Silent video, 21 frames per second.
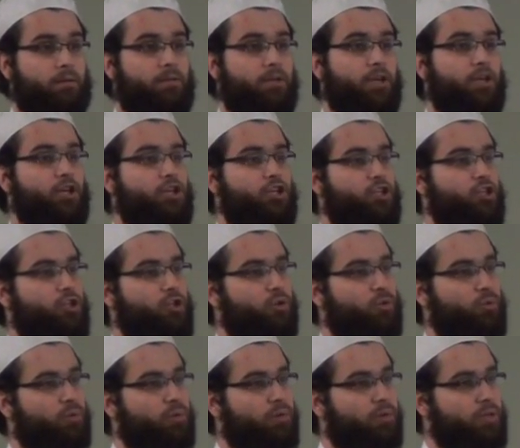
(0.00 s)
The
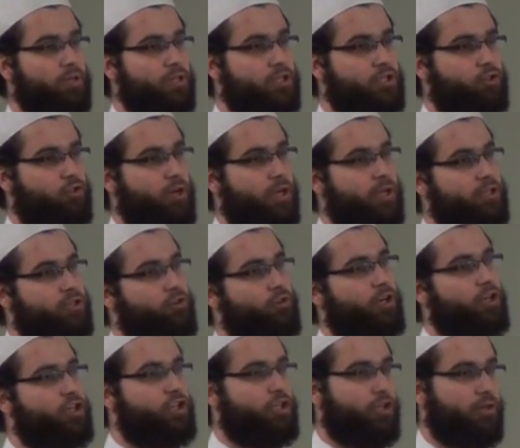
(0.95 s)
issue is
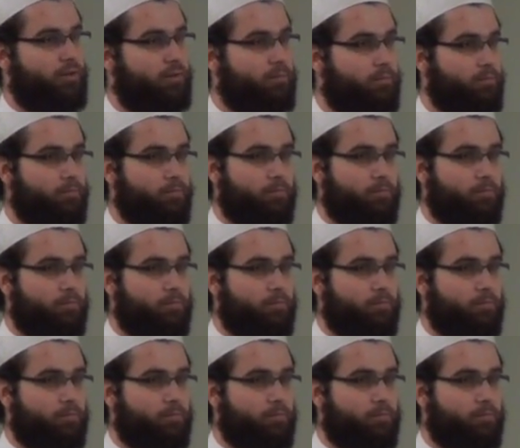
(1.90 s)
transgression.